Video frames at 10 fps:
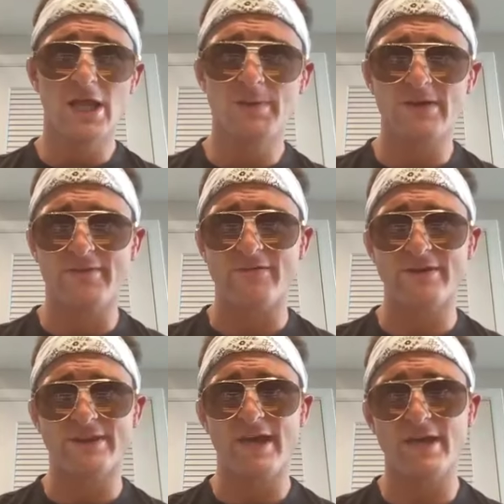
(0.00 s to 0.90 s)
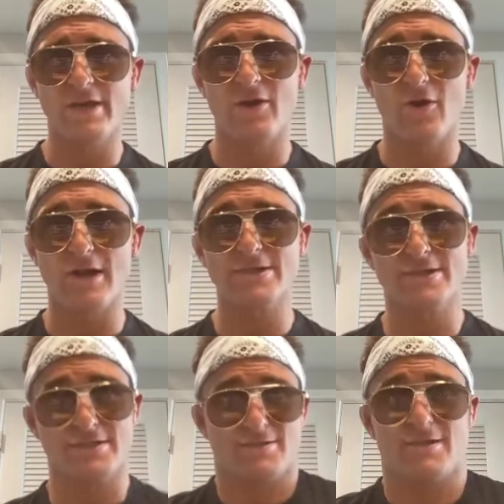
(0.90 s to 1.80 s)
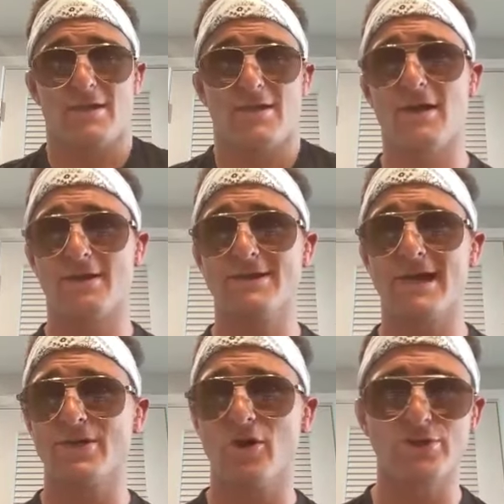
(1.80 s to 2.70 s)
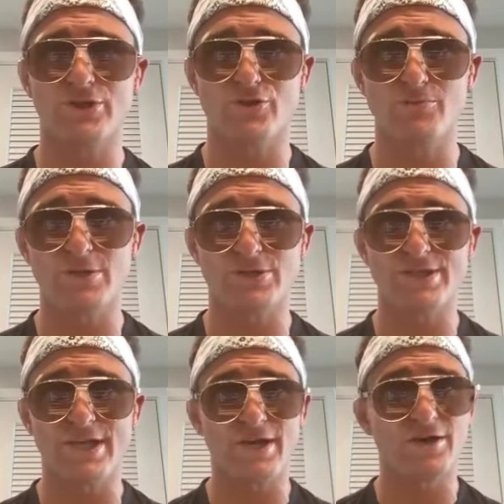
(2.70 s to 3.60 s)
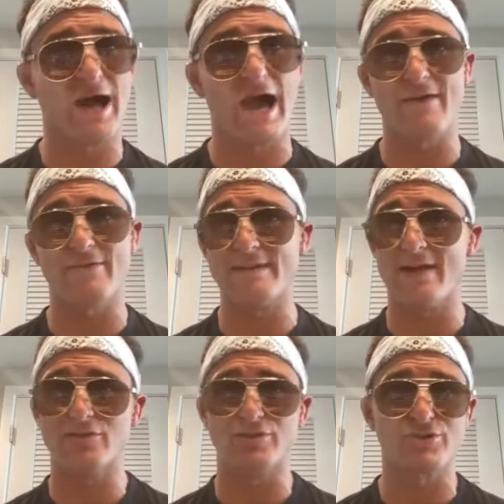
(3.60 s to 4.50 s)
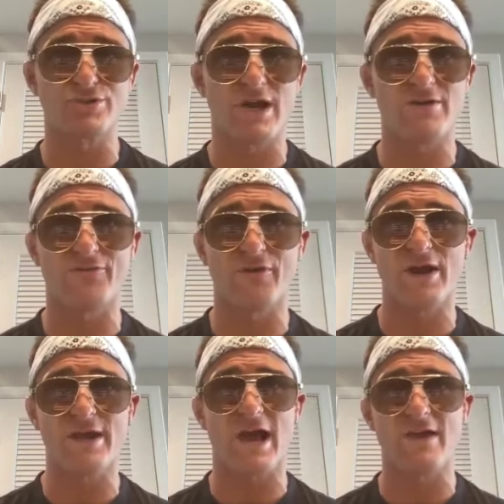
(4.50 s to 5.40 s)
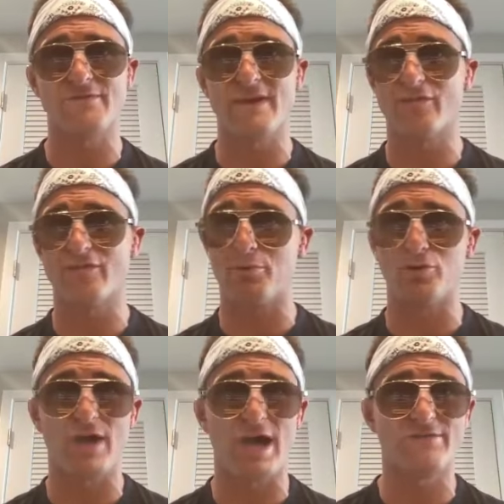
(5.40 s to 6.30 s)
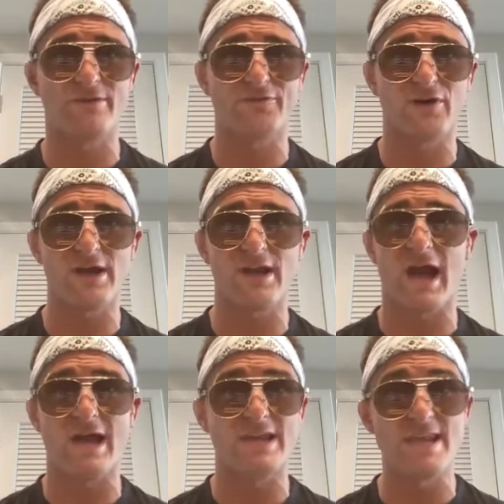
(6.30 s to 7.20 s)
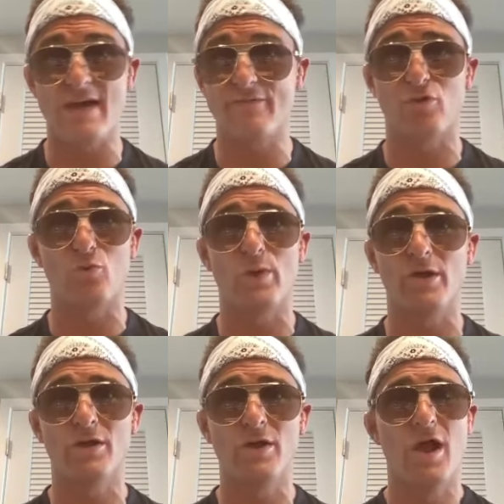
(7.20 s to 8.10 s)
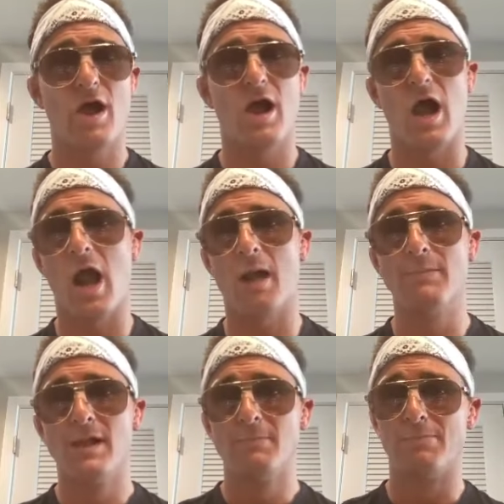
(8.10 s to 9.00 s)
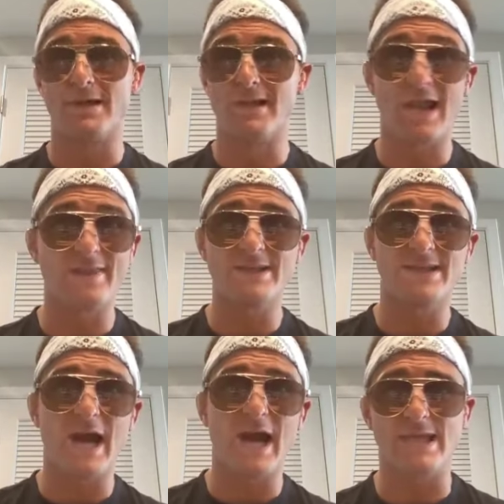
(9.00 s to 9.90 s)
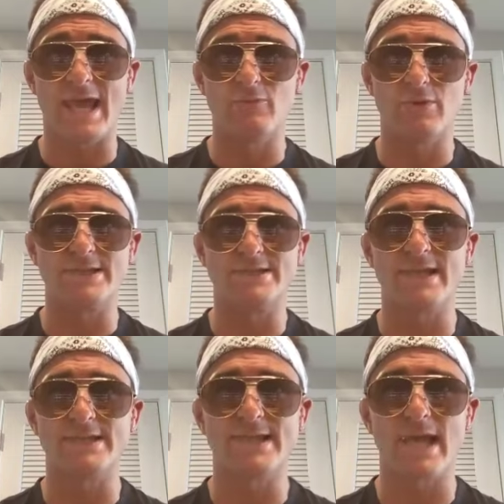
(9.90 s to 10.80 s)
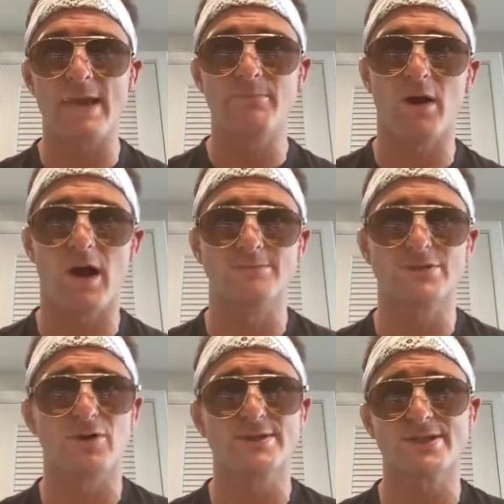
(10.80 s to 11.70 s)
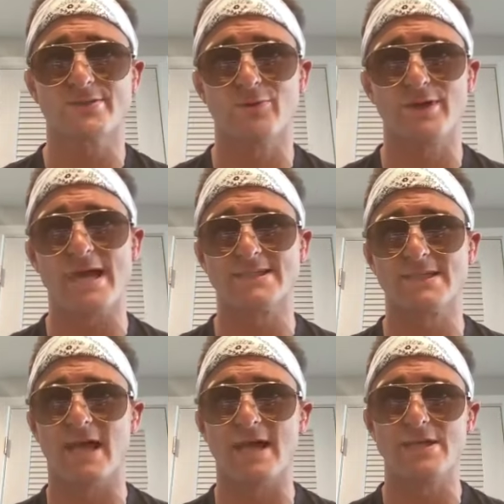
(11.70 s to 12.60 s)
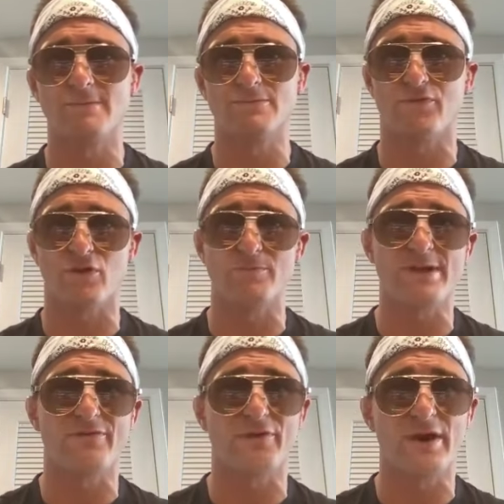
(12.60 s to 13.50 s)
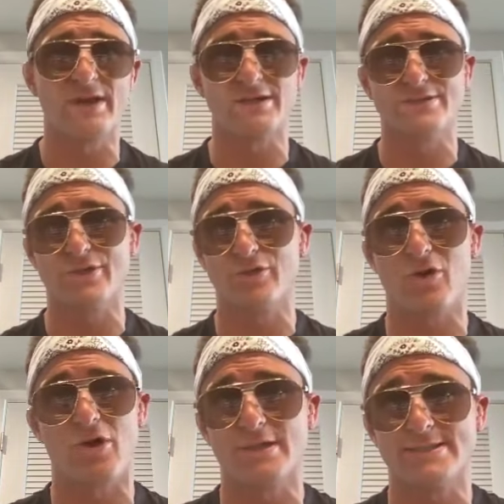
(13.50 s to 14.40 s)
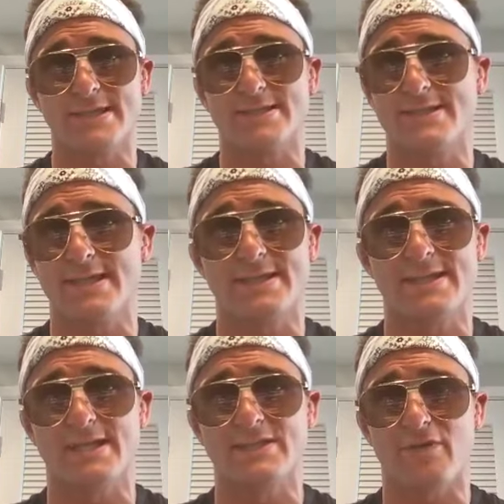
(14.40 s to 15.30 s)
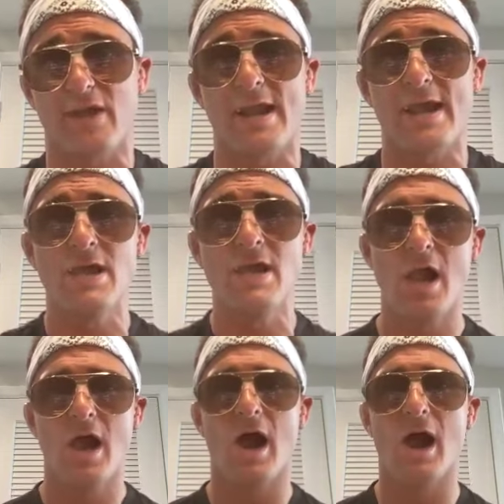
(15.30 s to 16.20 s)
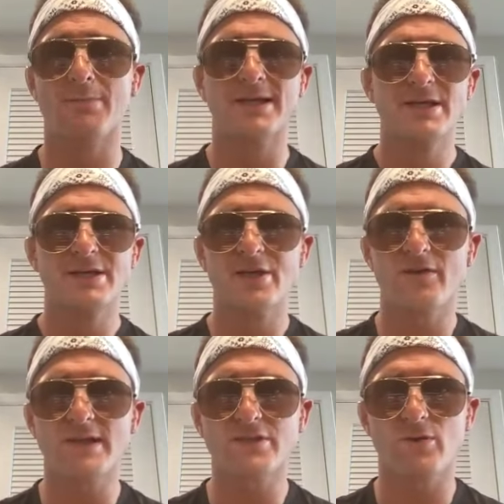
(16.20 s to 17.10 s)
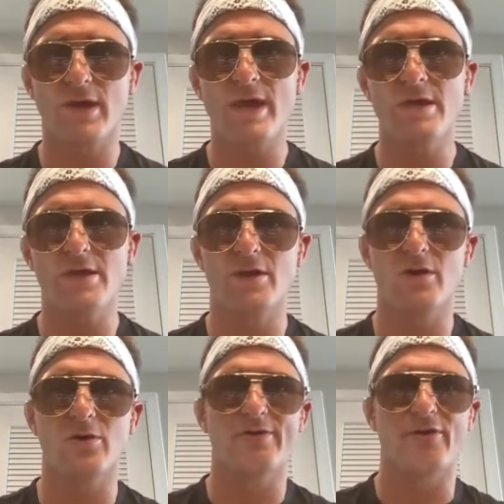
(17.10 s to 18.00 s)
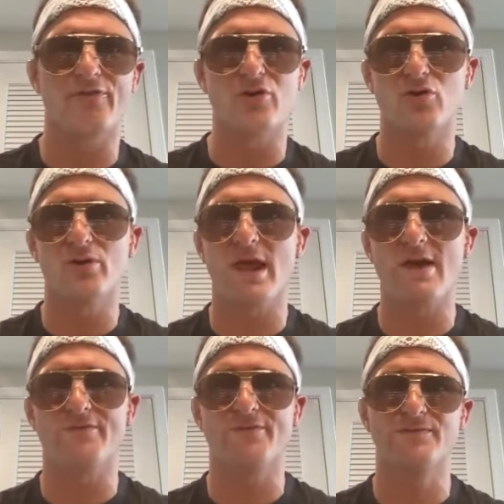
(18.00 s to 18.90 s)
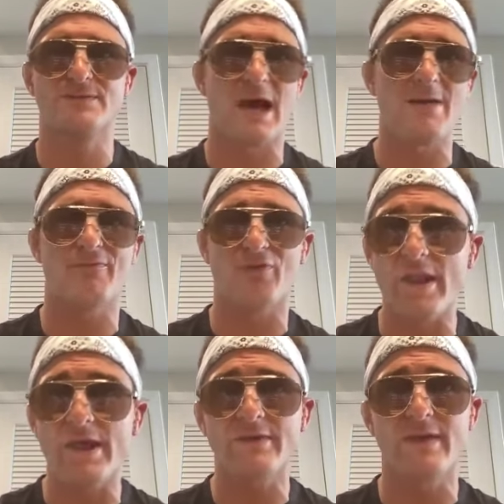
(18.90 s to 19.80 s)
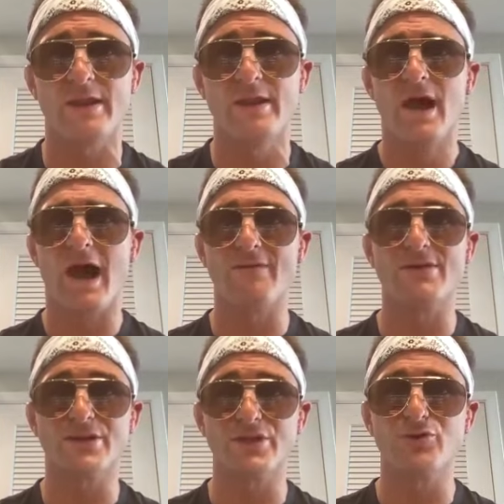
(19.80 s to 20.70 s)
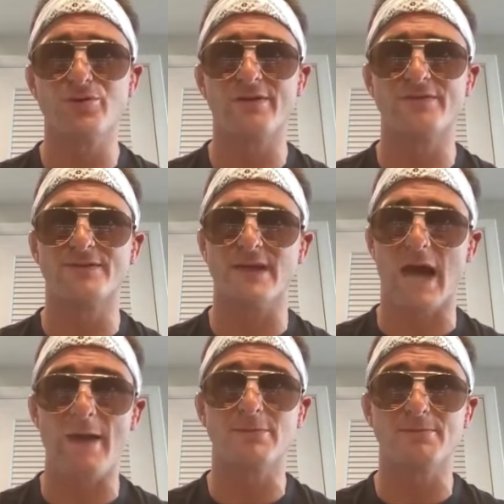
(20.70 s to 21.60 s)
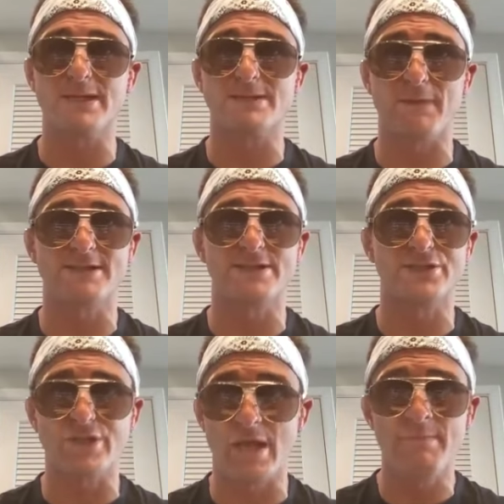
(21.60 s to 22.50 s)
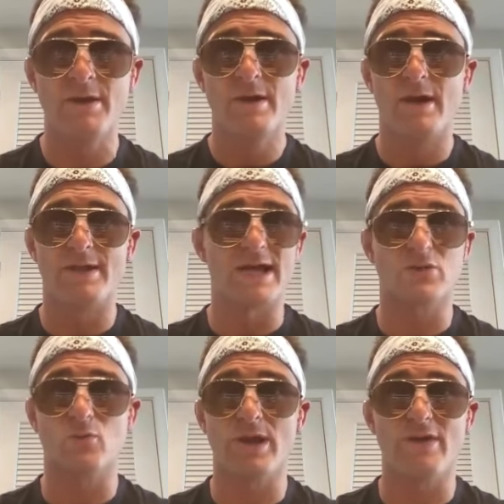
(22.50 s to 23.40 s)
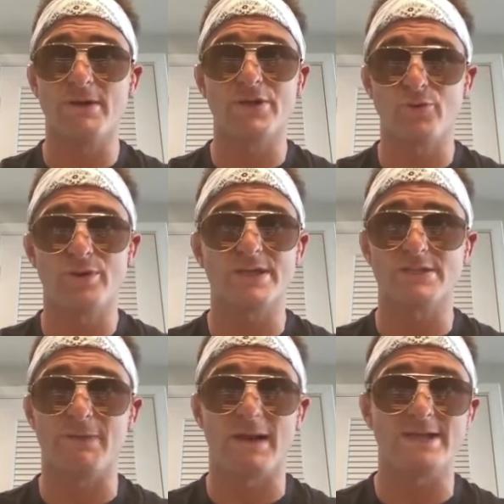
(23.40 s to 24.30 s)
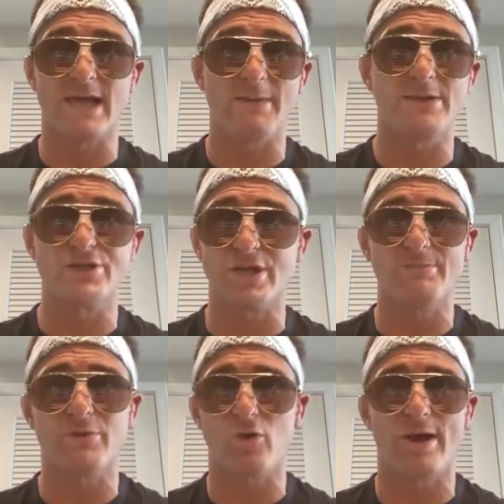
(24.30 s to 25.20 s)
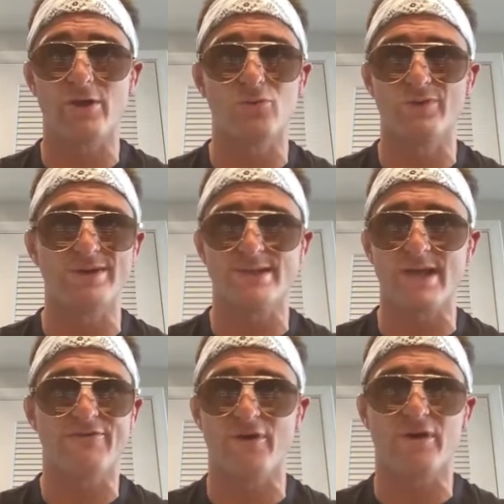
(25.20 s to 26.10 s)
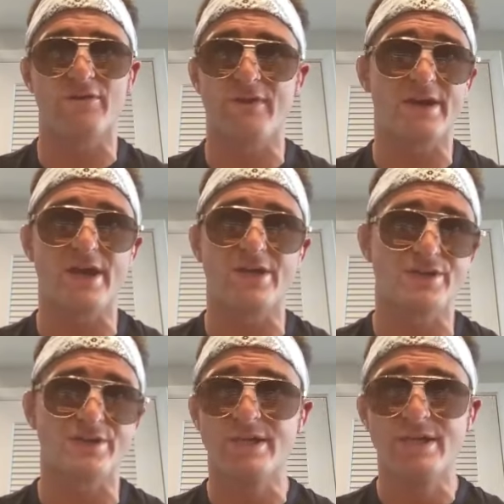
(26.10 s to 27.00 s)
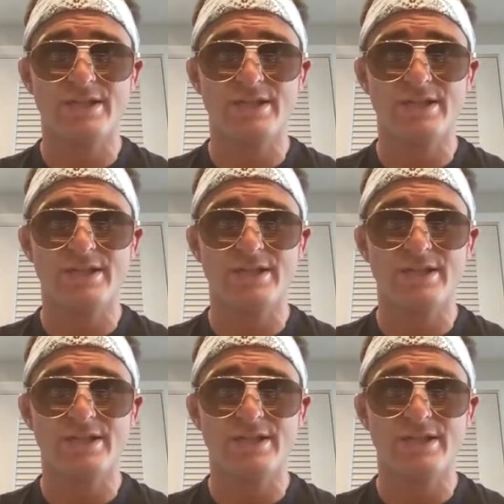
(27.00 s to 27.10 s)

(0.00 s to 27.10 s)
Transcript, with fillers: little bit of everything. You know, I just, uh, not to go into too much detail, I have never turned down a fight. I have never pulled out of a fight. I never will. Um, but a lot of these guys can't really say the same. Um, so it just really hasn't lined up for me to fight until August 16th, next Friday. Uh, but, you know, that's okay. You know, if, if you don't have time fighting, then obviously you have time to be spent in the gym. And that's what I've been doing is spending time in the gym. You know, I don't really take fucking vacations.